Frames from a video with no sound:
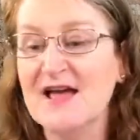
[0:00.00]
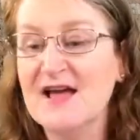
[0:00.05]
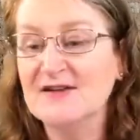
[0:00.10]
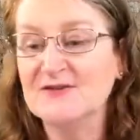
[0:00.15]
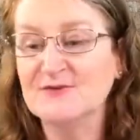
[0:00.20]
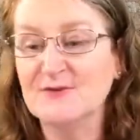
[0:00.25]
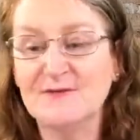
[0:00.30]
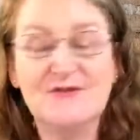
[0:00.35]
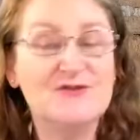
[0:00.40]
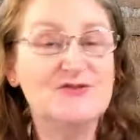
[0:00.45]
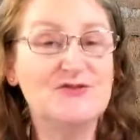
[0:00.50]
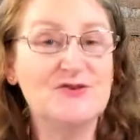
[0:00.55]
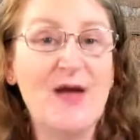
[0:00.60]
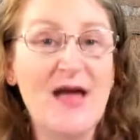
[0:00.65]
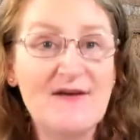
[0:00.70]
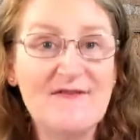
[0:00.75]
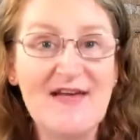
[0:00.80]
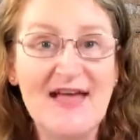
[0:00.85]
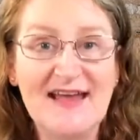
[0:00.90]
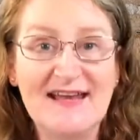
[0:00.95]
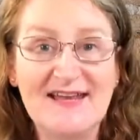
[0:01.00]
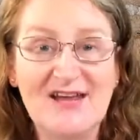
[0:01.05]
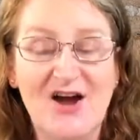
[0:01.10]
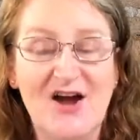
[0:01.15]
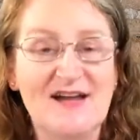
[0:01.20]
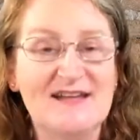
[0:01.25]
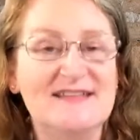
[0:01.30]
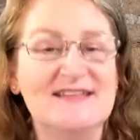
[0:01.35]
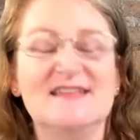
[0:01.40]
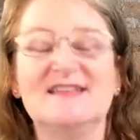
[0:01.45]
So if you do have any
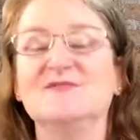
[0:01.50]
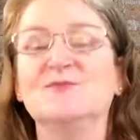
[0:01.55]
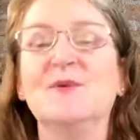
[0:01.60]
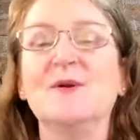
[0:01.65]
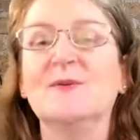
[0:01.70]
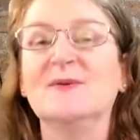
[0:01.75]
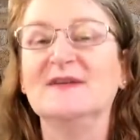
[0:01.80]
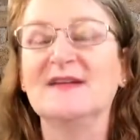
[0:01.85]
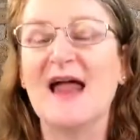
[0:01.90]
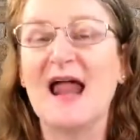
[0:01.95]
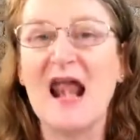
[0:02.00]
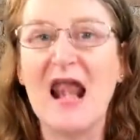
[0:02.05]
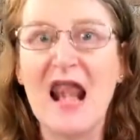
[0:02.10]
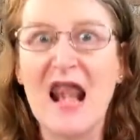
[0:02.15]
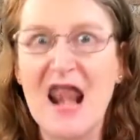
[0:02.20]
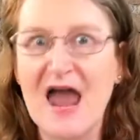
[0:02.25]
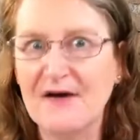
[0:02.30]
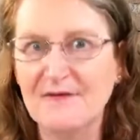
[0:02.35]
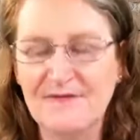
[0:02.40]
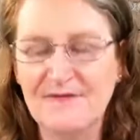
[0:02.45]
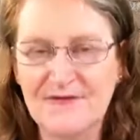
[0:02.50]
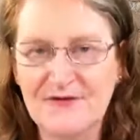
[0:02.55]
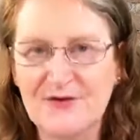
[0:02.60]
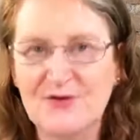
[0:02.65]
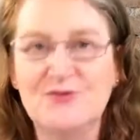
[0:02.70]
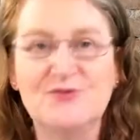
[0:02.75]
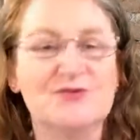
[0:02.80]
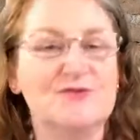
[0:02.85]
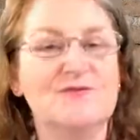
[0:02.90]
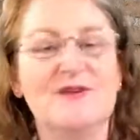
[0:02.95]
ideas, we would love for
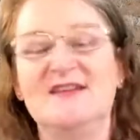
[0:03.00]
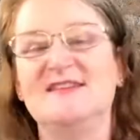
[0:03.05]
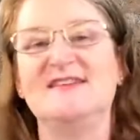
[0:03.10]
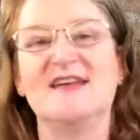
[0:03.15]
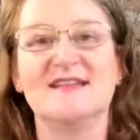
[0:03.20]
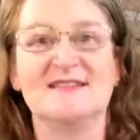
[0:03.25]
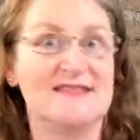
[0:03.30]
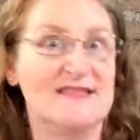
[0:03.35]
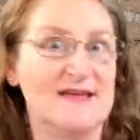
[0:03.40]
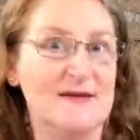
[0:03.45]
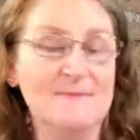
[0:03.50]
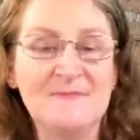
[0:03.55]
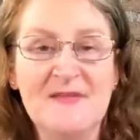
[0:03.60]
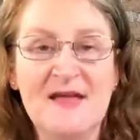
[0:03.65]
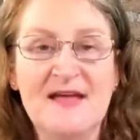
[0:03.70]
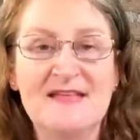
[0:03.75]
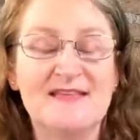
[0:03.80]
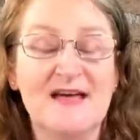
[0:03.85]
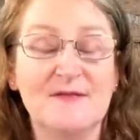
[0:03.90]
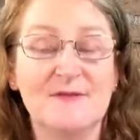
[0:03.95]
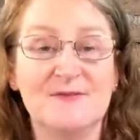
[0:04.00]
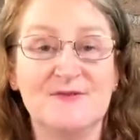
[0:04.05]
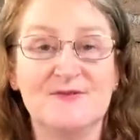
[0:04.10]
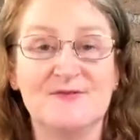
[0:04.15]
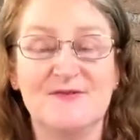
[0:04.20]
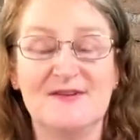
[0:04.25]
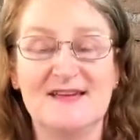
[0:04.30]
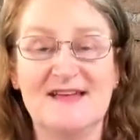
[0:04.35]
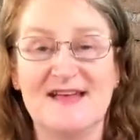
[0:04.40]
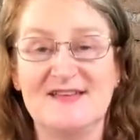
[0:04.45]
you to reach out to them, tell them to
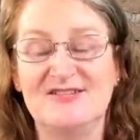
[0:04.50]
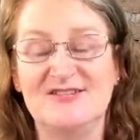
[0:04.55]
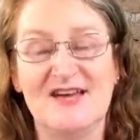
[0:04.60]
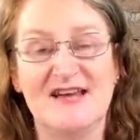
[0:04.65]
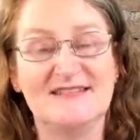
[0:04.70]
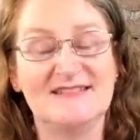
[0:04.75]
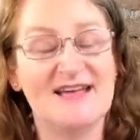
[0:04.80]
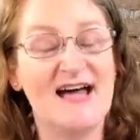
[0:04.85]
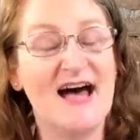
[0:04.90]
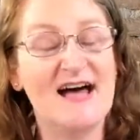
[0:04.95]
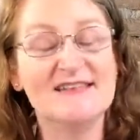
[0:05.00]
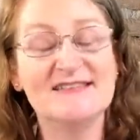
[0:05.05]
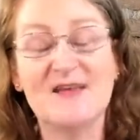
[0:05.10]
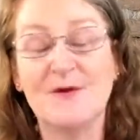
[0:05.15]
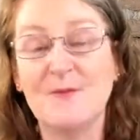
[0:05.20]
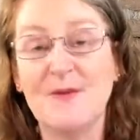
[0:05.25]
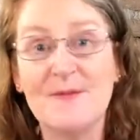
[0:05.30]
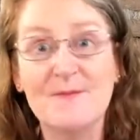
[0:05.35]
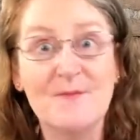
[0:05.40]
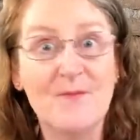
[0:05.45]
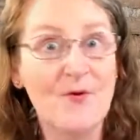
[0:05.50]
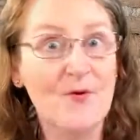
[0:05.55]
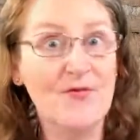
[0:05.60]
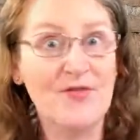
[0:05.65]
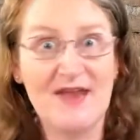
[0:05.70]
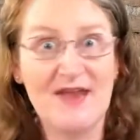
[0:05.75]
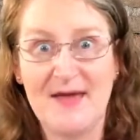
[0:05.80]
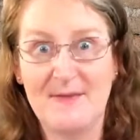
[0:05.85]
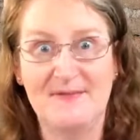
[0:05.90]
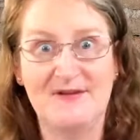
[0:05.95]
reach out to us, and we're more
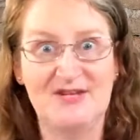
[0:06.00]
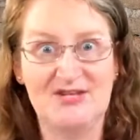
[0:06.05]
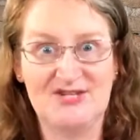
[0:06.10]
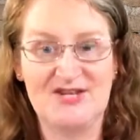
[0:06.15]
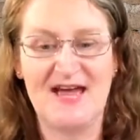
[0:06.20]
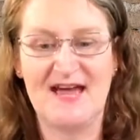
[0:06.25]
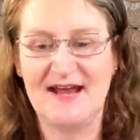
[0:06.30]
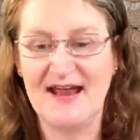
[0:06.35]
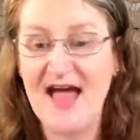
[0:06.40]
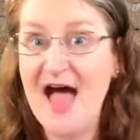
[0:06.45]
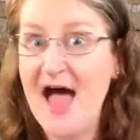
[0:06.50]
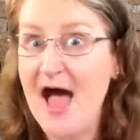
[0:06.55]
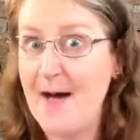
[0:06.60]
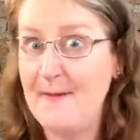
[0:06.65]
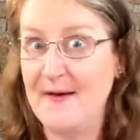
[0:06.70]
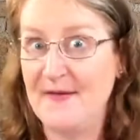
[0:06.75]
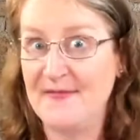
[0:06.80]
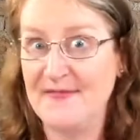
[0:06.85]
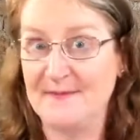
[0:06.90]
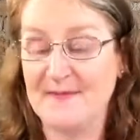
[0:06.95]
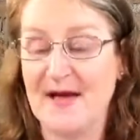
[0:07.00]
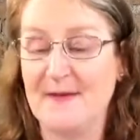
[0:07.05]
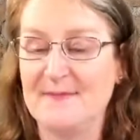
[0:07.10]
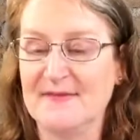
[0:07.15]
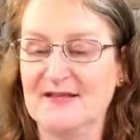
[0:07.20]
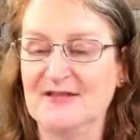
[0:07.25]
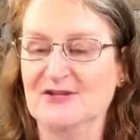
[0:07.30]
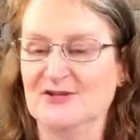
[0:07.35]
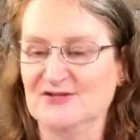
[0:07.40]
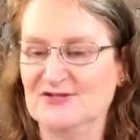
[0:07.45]
than happy to chat about them
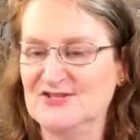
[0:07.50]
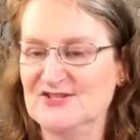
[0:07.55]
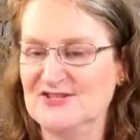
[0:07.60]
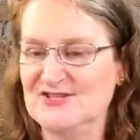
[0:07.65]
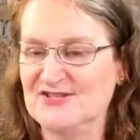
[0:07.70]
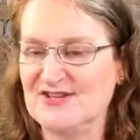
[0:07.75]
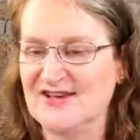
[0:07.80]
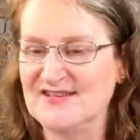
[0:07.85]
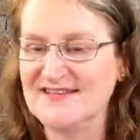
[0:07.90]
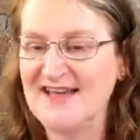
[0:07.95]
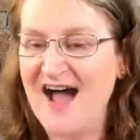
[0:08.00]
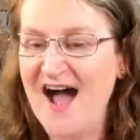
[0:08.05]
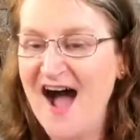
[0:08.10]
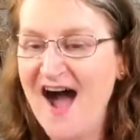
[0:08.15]
coming along to the shows.